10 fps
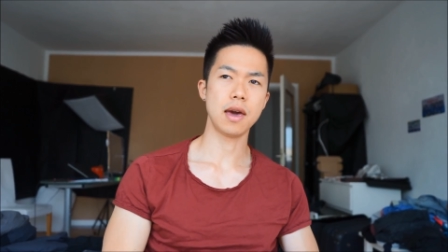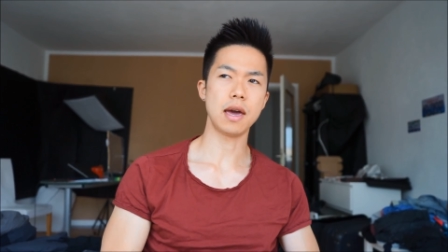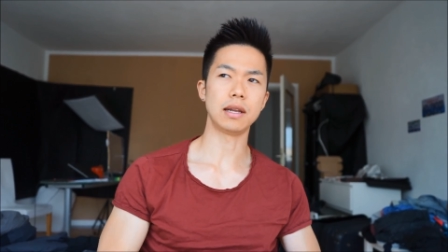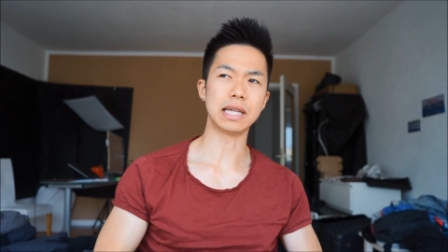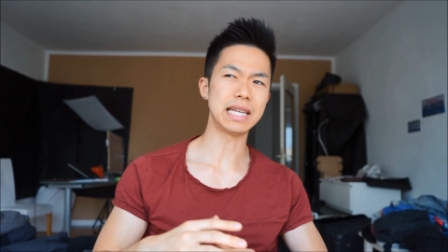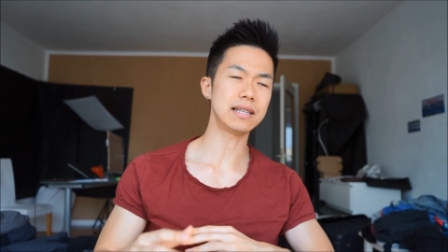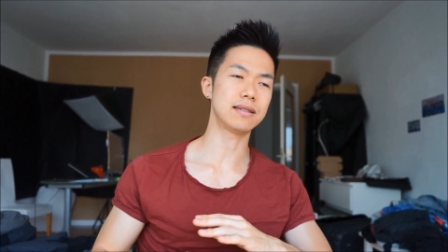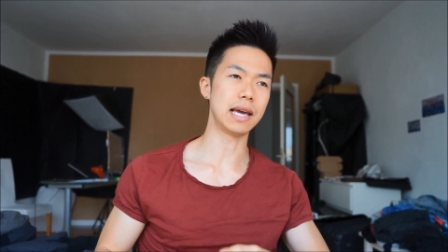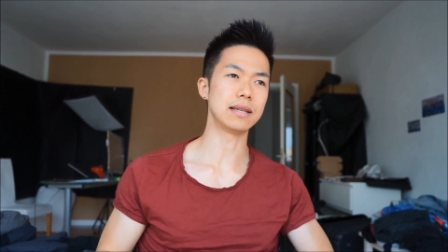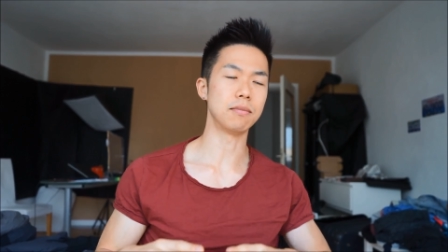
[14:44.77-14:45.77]
And in these
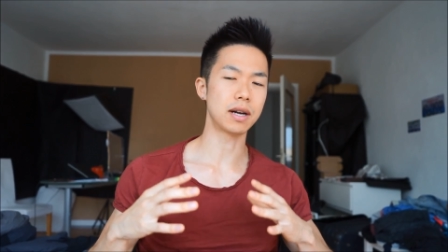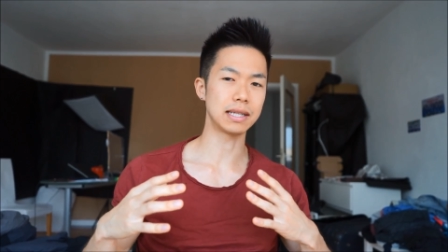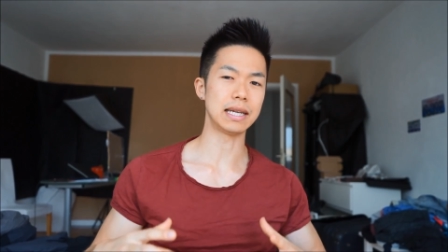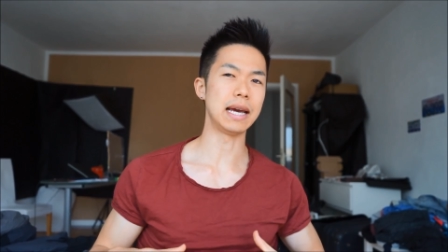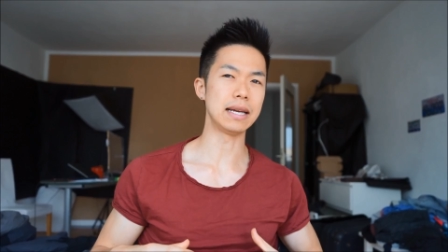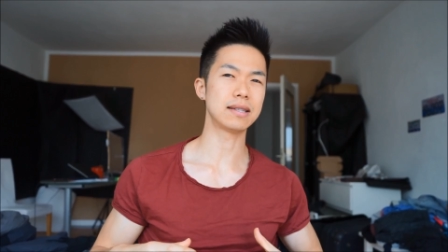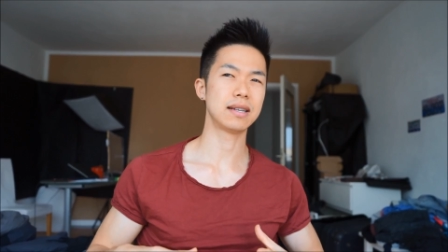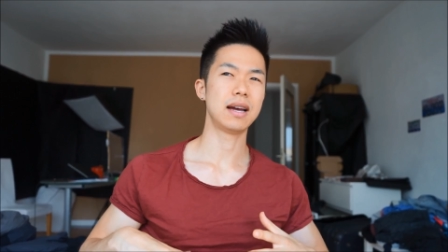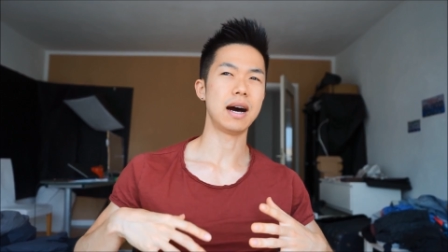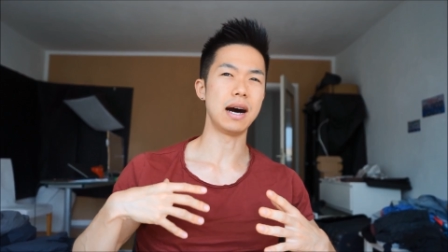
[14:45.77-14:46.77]
days, modern
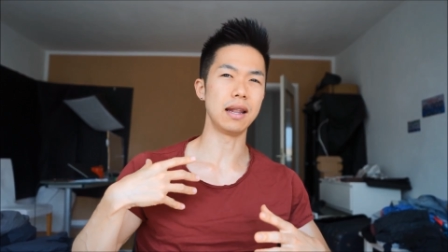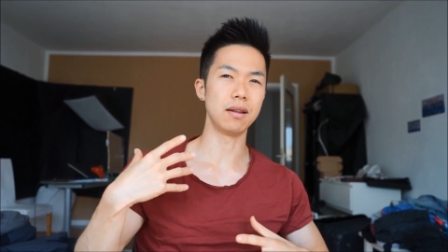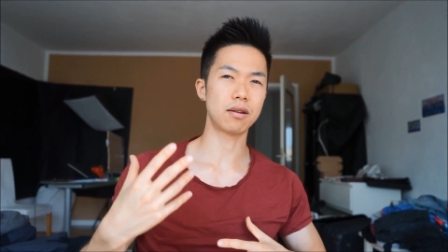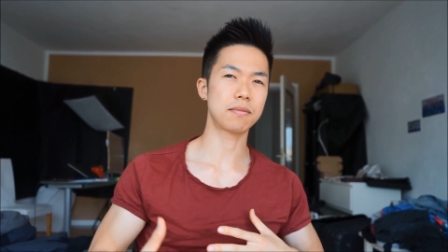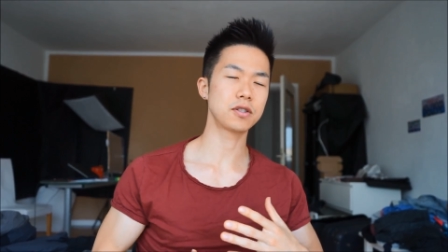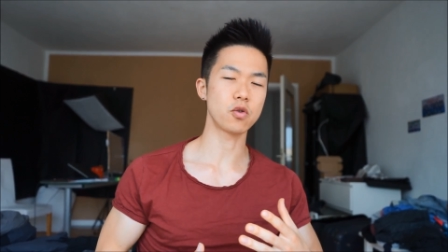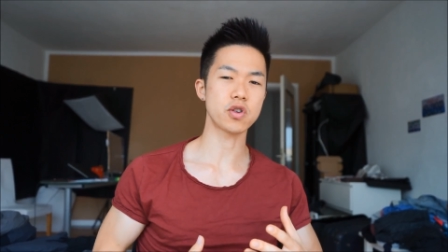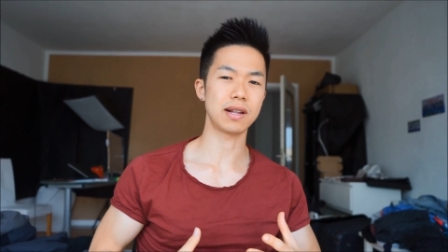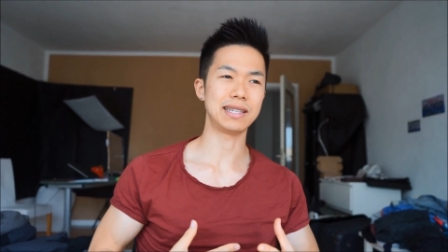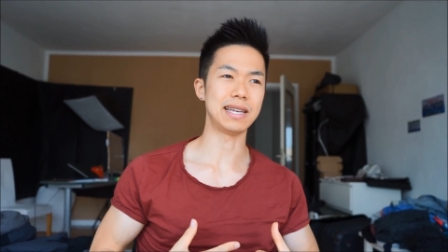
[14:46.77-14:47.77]
days, a lot of
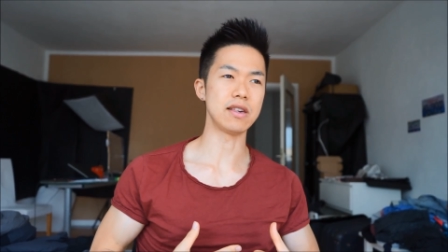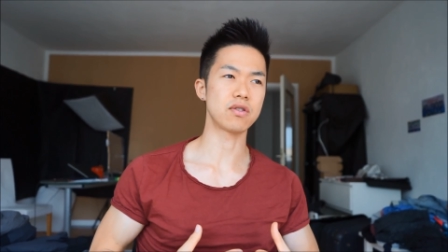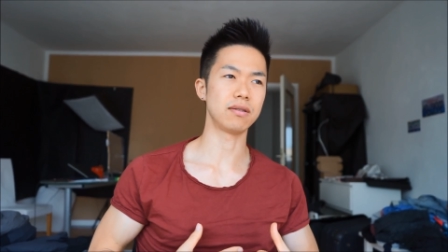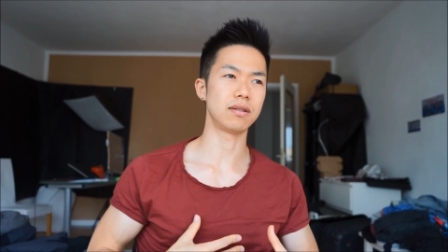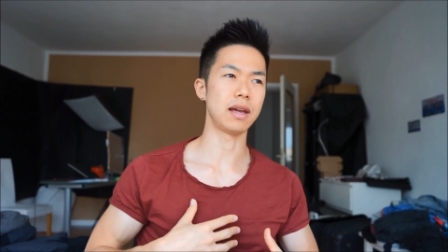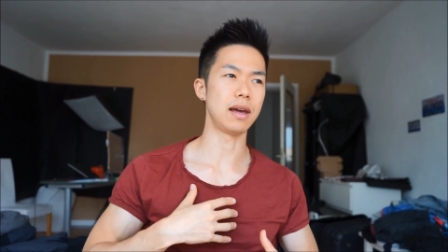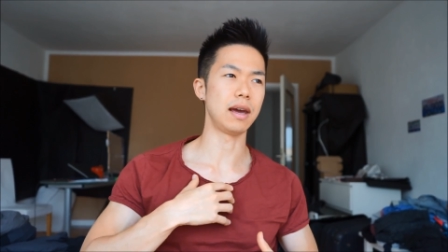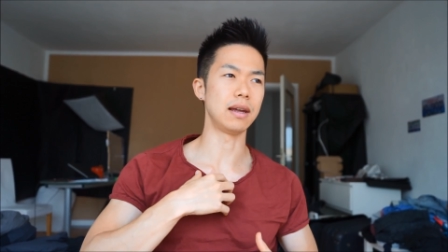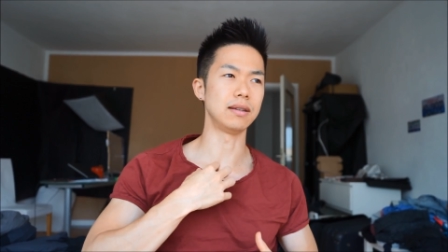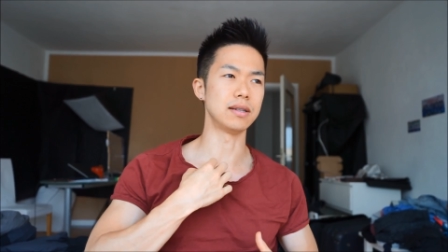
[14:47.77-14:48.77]
socialization
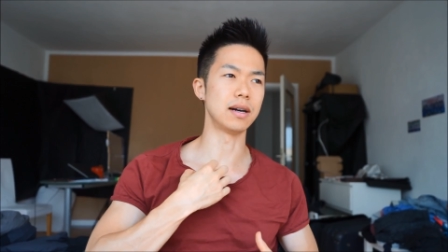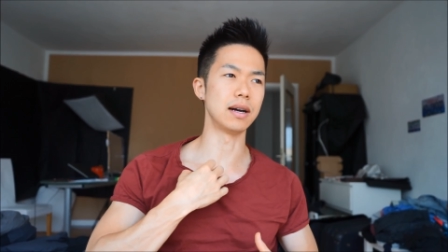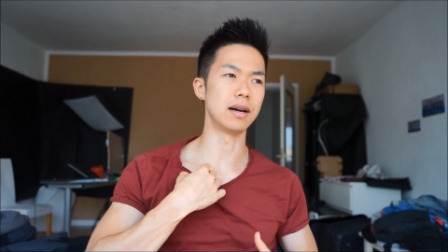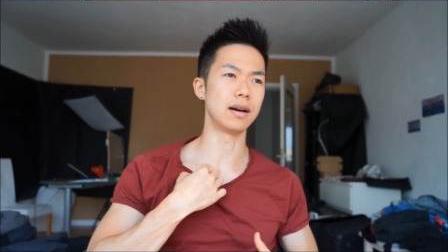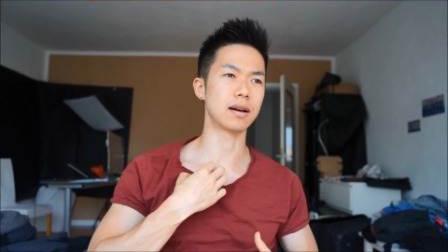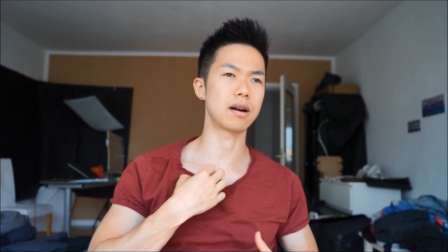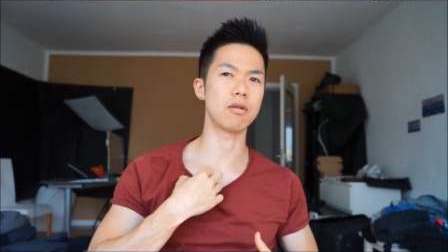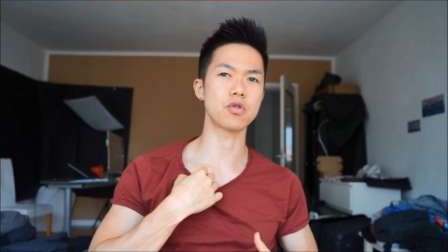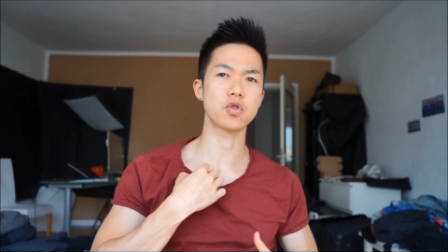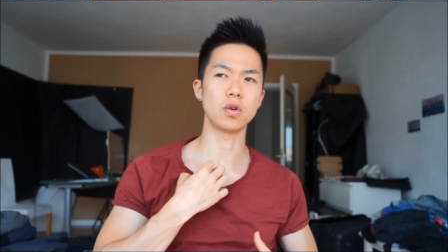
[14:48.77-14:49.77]
and uh,
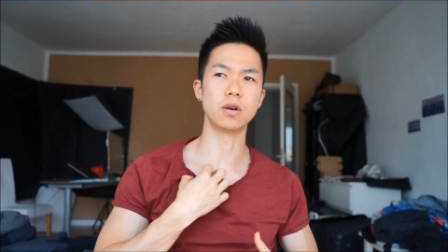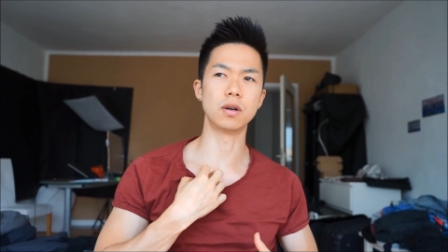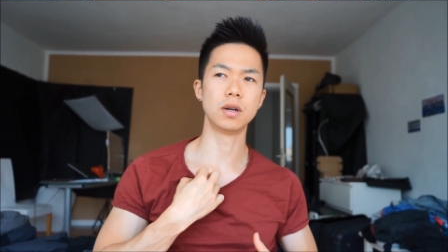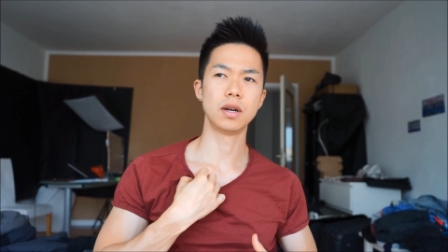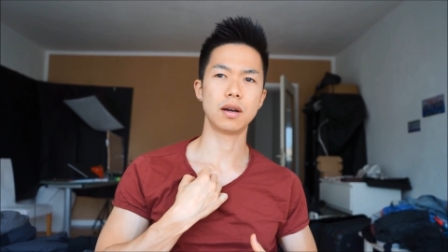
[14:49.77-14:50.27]
cultural,